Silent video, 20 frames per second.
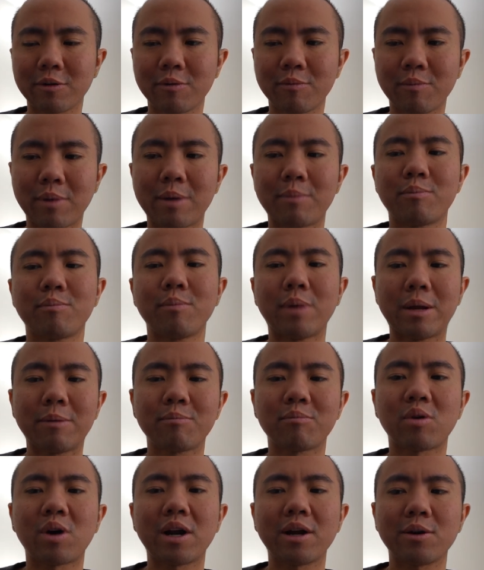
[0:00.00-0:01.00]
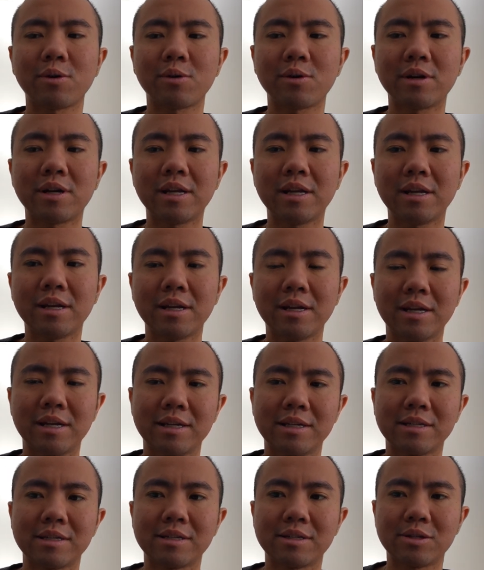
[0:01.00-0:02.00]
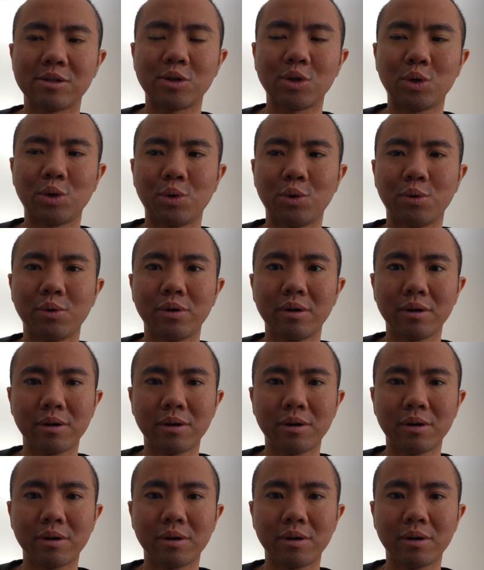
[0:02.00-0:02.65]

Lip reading: my main priority is to